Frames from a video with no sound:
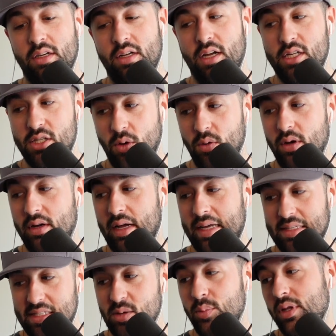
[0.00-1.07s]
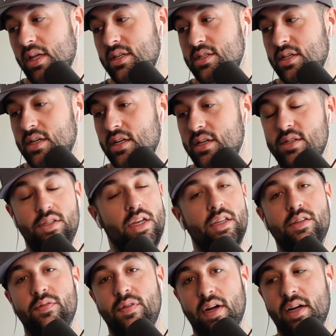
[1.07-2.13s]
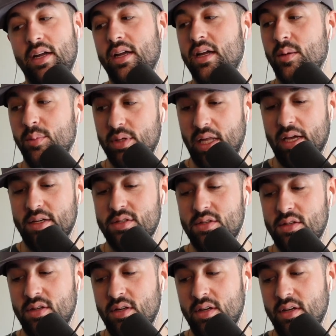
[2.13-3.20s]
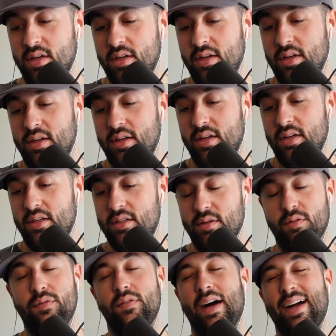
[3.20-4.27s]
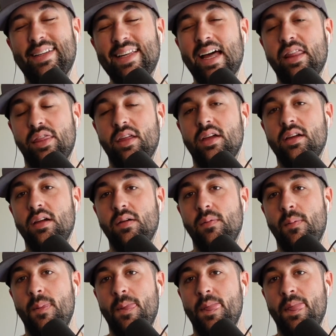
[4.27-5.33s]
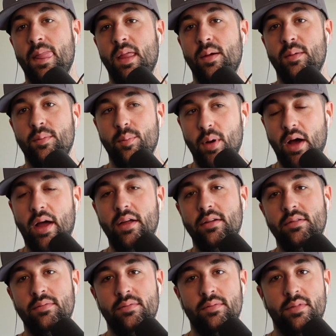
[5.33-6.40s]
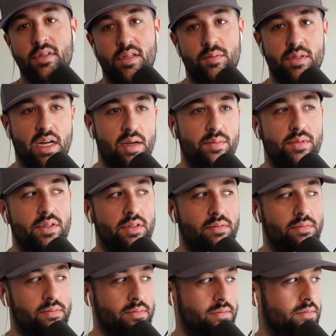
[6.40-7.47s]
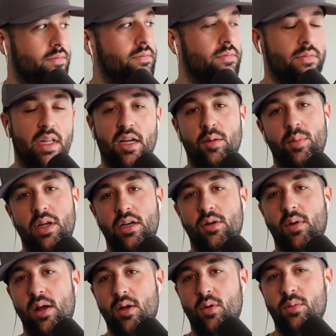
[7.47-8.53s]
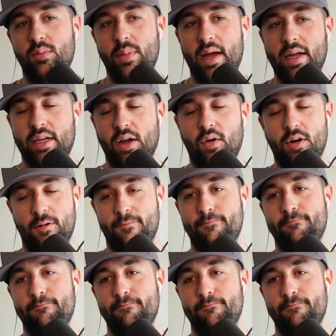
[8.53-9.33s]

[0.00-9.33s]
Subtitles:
So as simple as it is, it's very complex to find that thing, but sometimes They could be in your right own backyard.